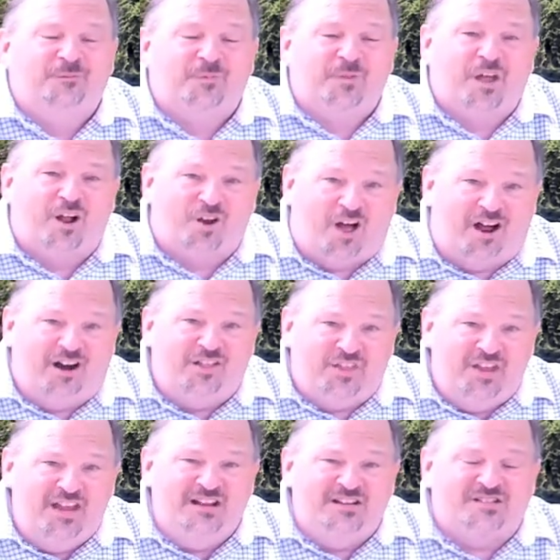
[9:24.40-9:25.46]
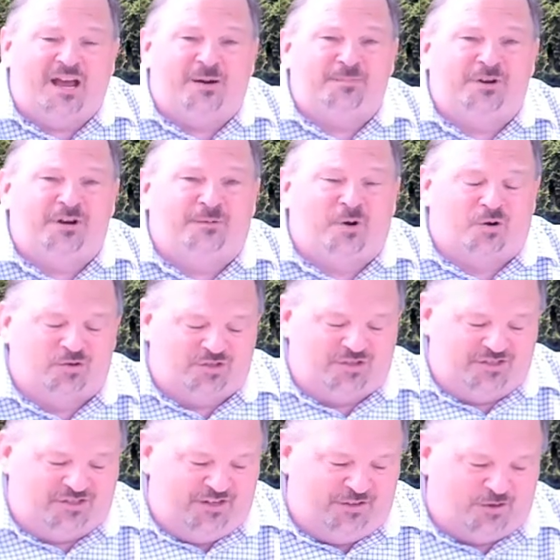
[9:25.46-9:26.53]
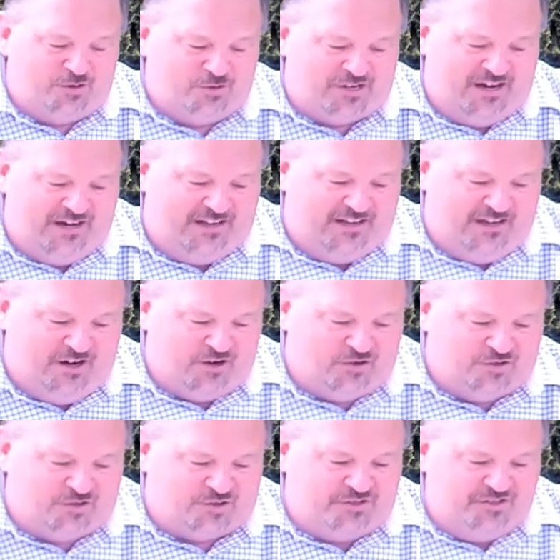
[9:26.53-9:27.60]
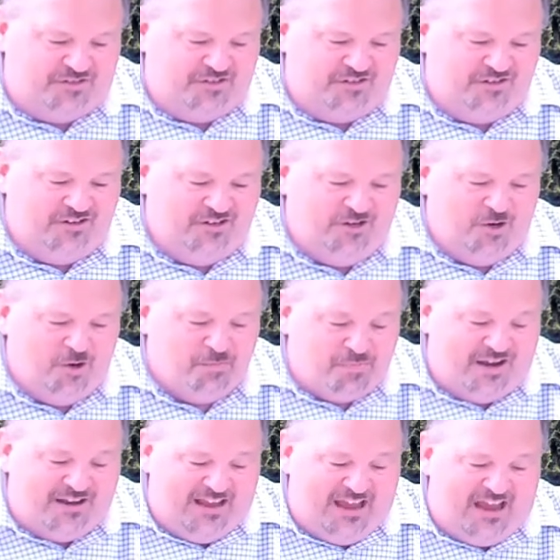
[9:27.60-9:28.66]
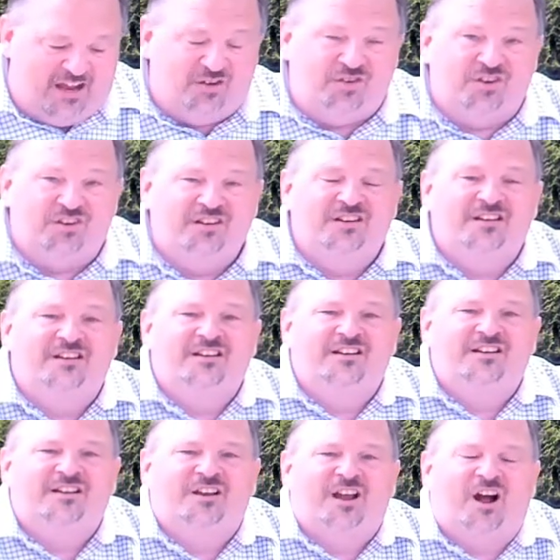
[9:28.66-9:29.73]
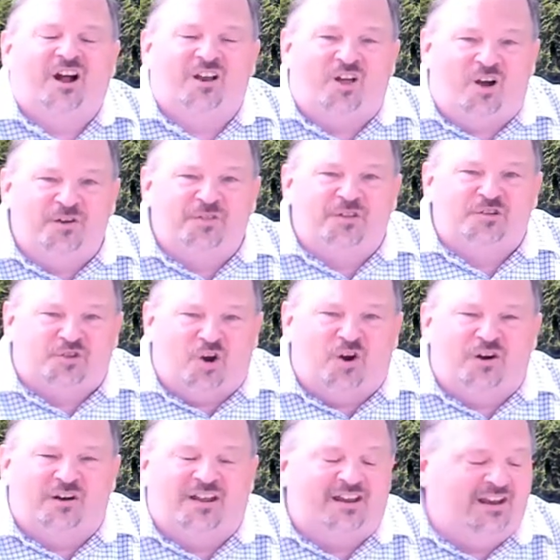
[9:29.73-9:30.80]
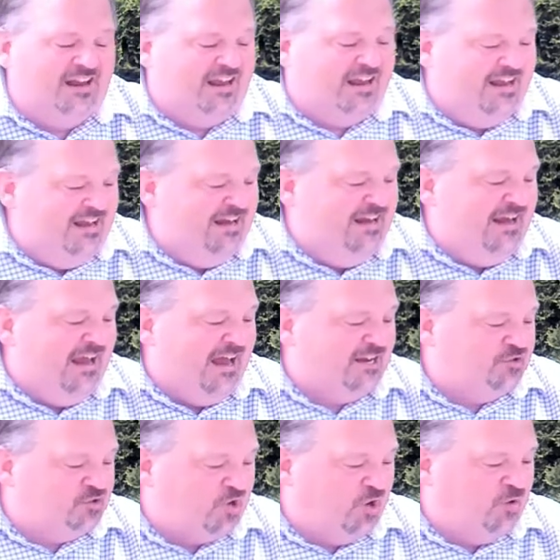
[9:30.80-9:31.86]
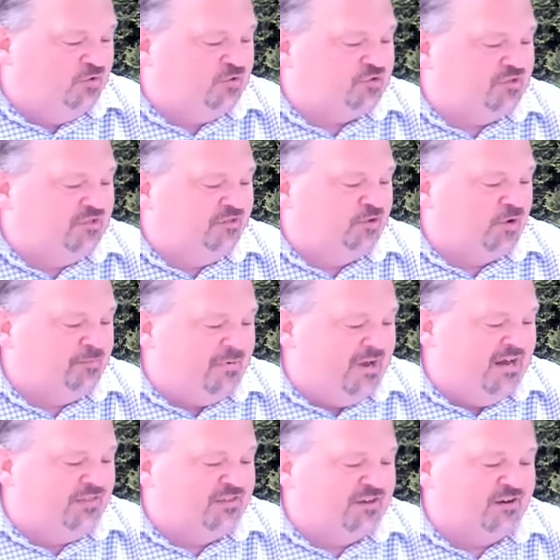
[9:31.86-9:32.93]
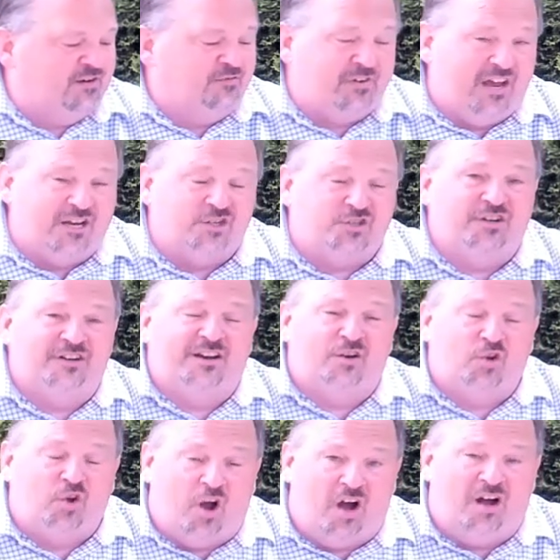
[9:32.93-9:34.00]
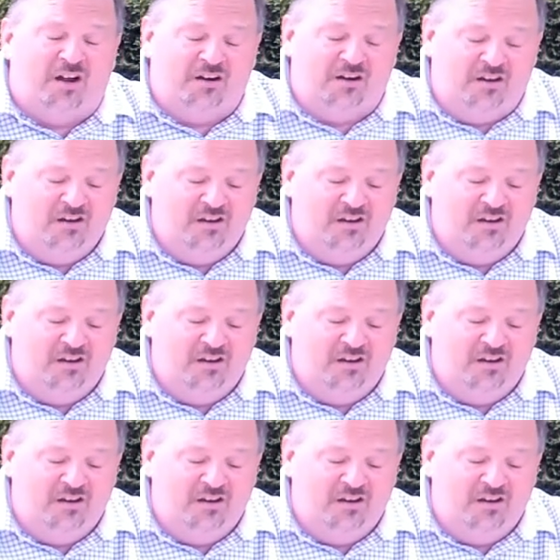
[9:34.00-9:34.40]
A lot of things happened to Moses in those 80 years, but yet along the journey, he had chosen to make the confession, in God